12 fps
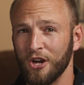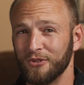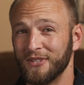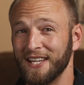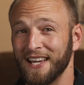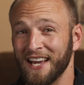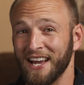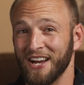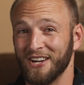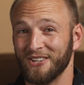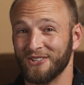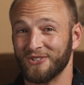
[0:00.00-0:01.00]
See,
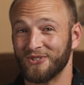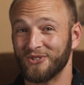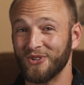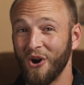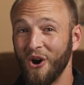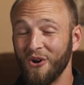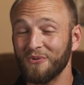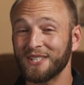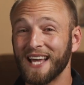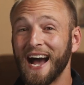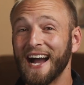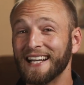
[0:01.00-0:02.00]
Saul was
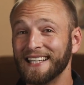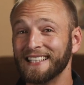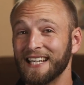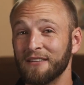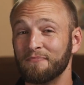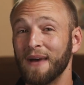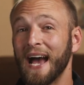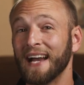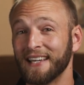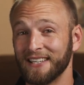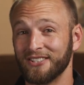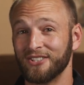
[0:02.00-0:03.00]
hiding in
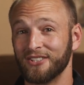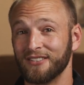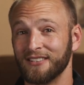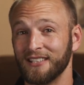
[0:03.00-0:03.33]
baggage.